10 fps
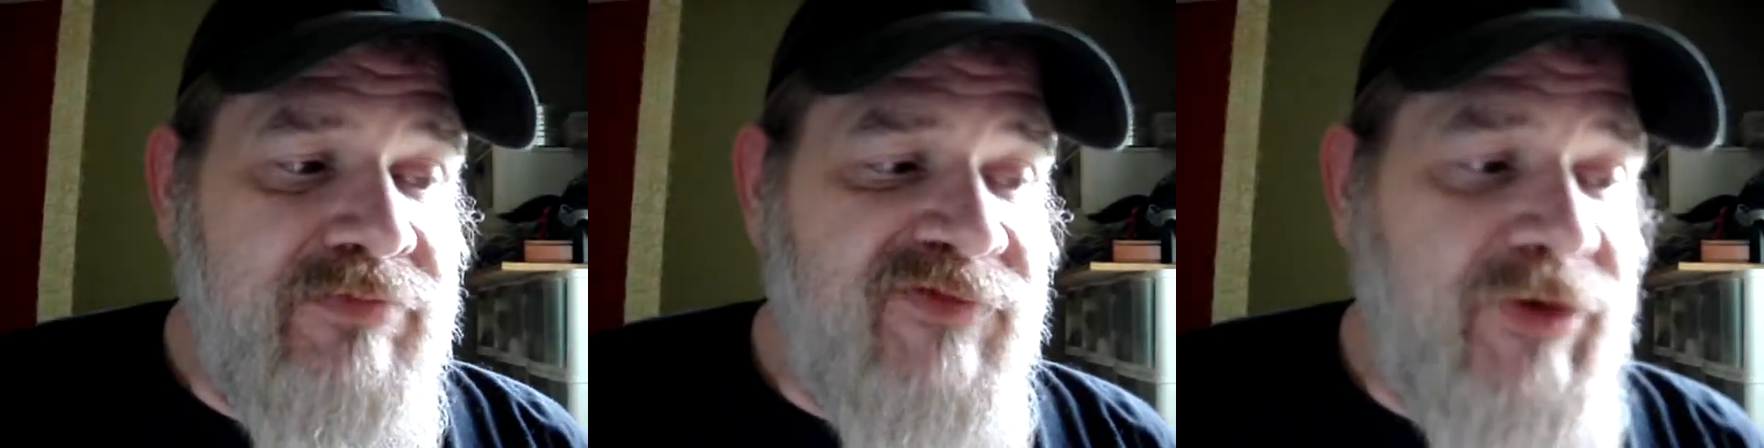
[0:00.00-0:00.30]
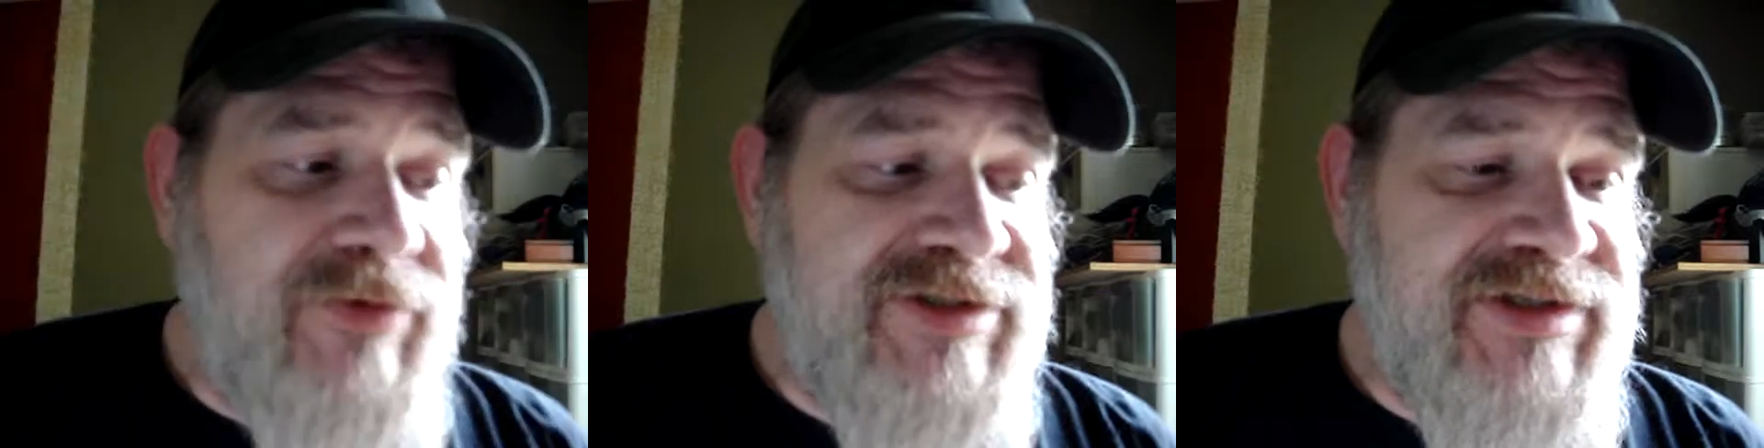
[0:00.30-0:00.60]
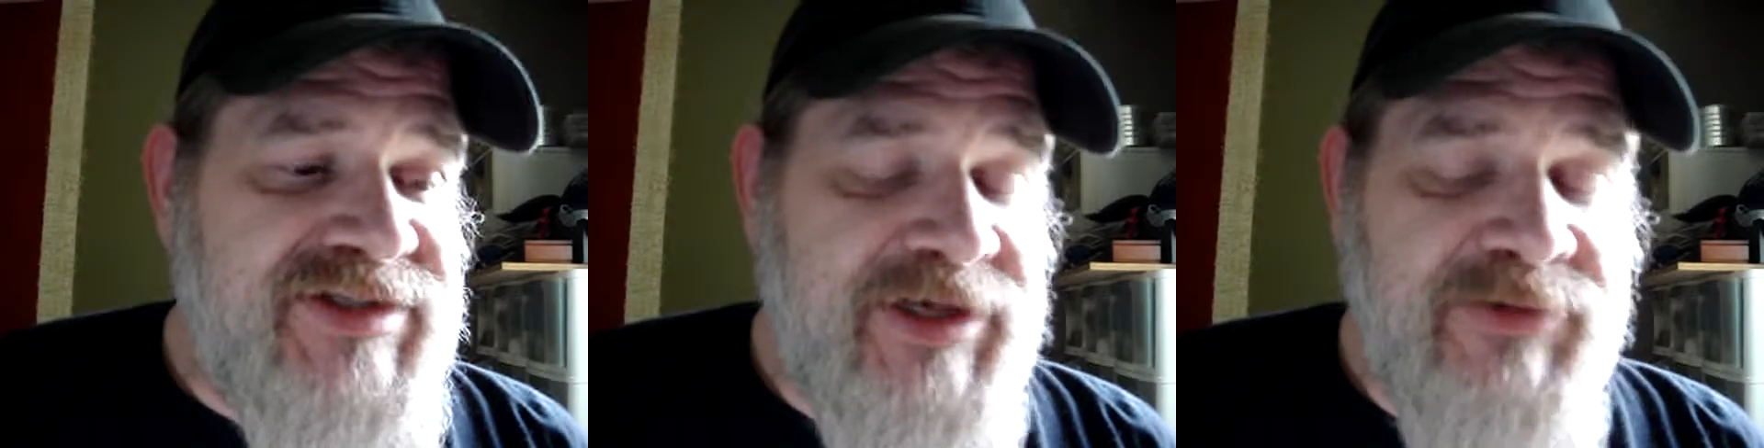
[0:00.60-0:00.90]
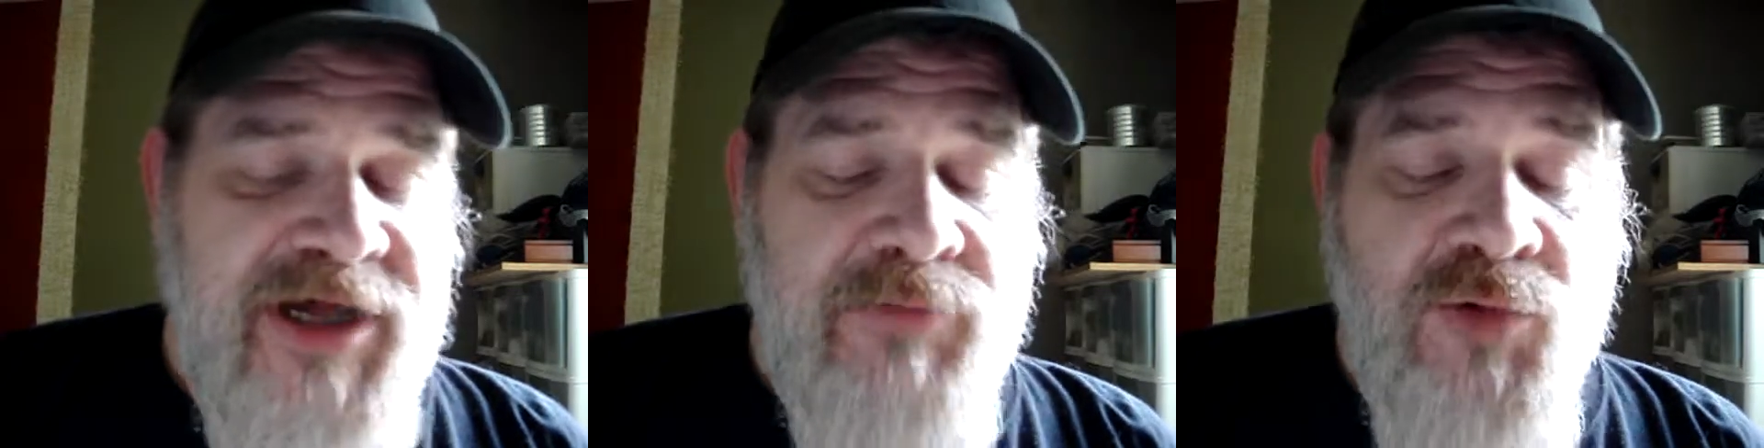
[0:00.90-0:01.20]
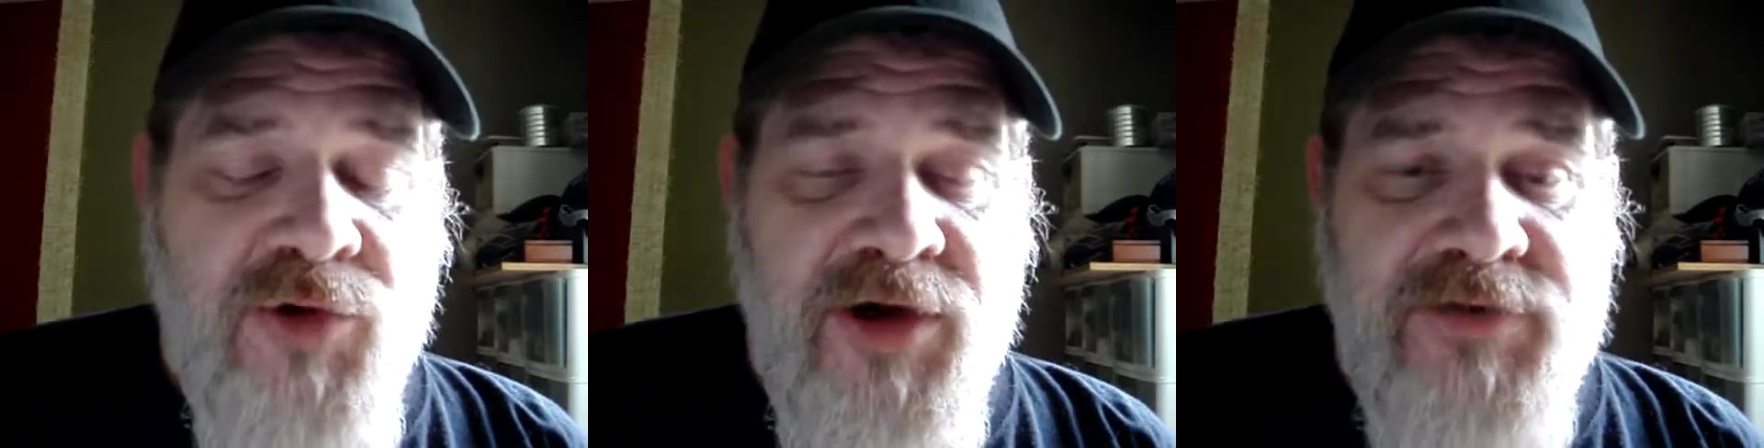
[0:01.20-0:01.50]
focuses, it seems like,
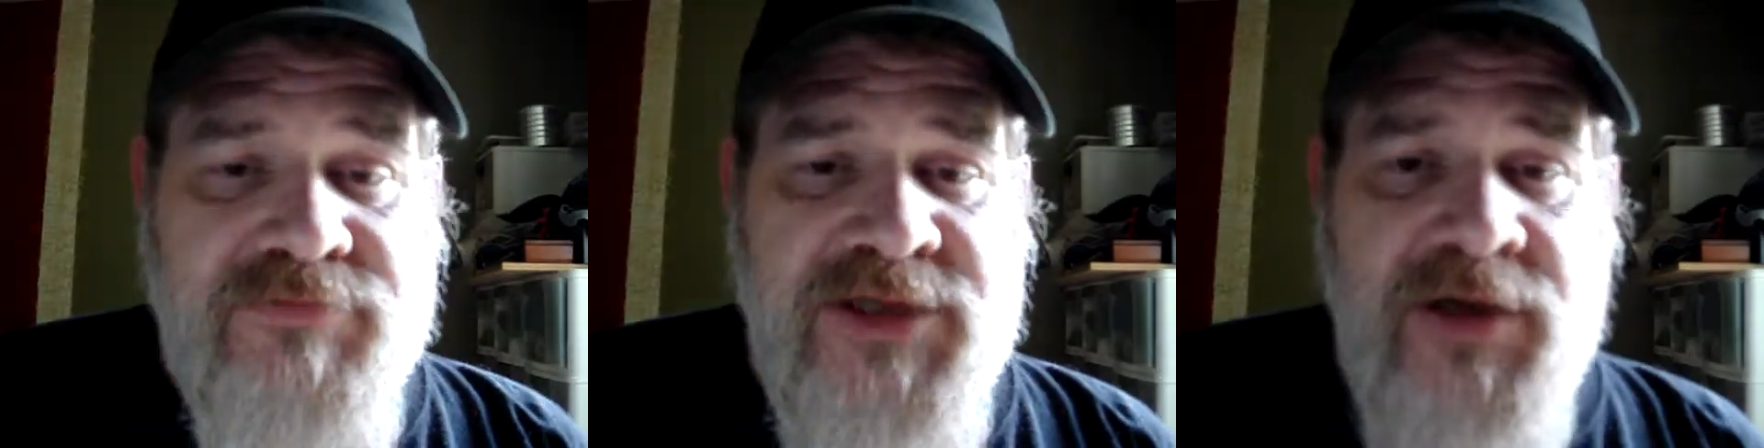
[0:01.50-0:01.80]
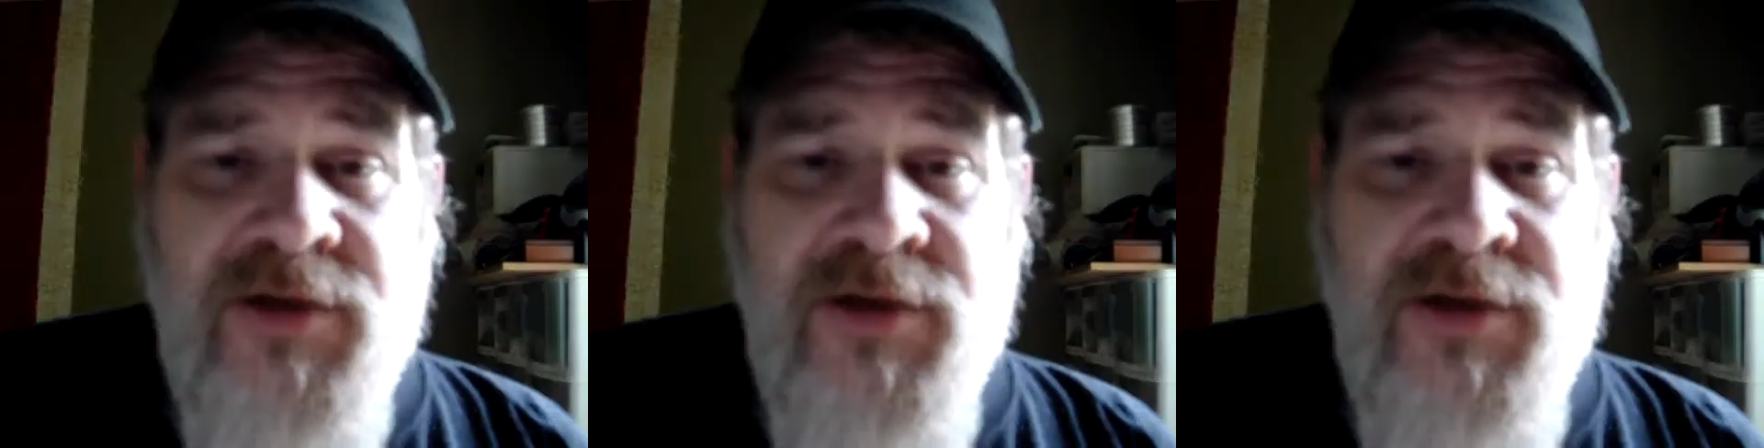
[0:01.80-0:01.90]
more on